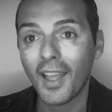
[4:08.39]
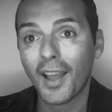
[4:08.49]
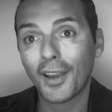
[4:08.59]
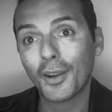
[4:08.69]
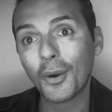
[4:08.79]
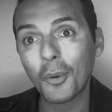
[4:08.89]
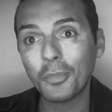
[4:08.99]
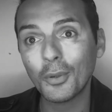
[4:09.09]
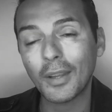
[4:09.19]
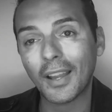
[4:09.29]
I
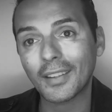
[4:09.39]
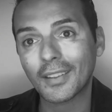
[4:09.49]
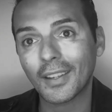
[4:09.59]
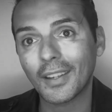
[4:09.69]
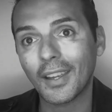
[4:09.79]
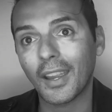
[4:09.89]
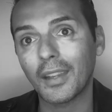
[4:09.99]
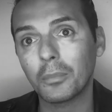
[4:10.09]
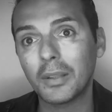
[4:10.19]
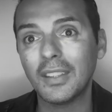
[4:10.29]
hope you liked it
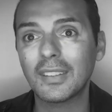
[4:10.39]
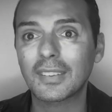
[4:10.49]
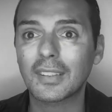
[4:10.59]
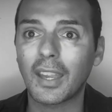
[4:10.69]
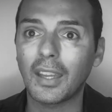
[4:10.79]
and please,